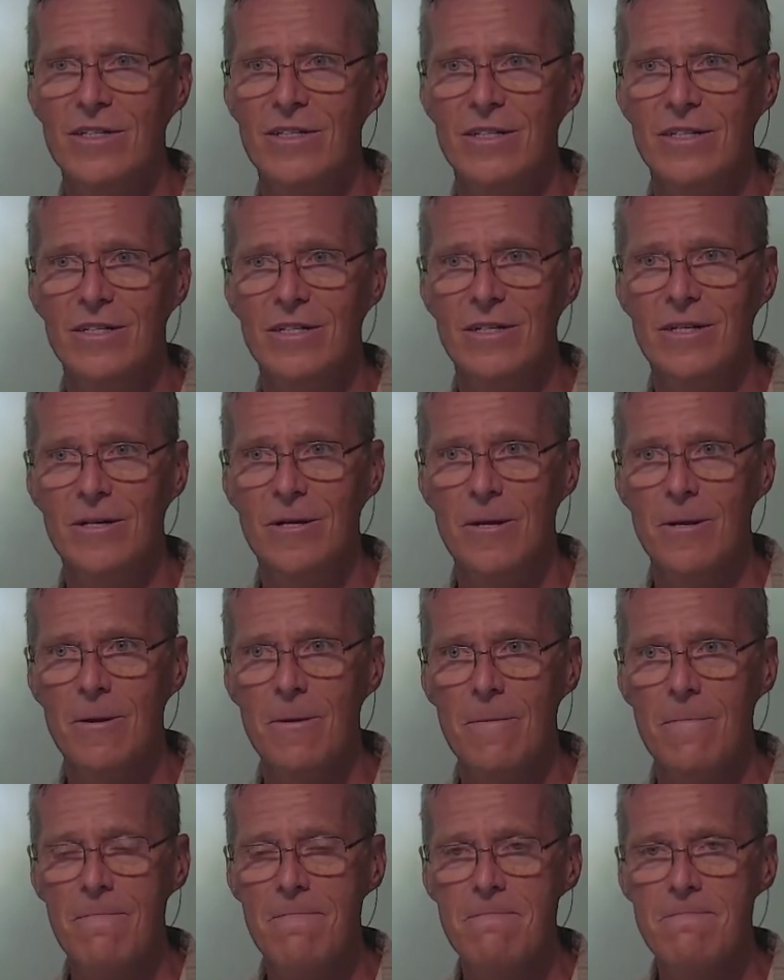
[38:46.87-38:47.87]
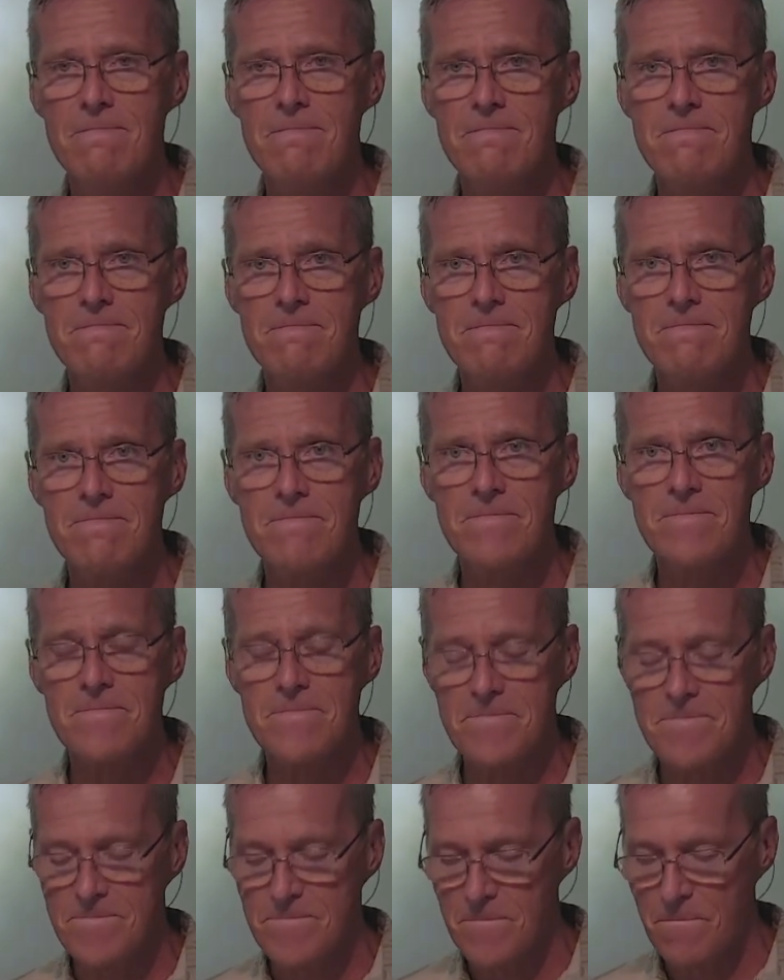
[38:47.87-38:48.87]

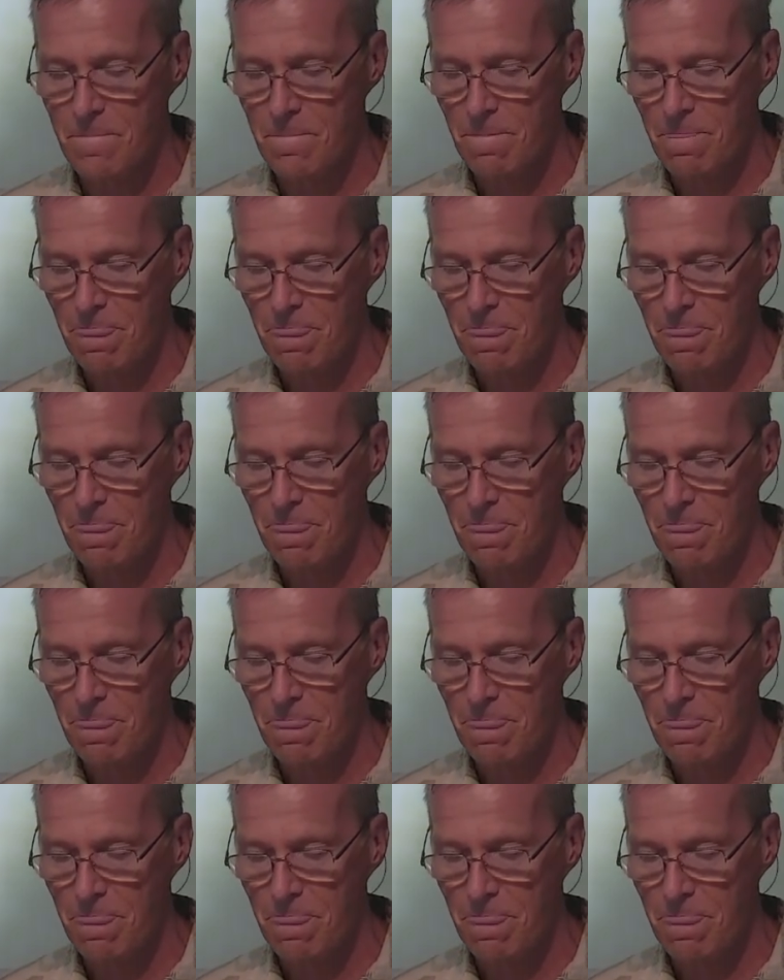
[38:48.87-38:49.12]
(silence)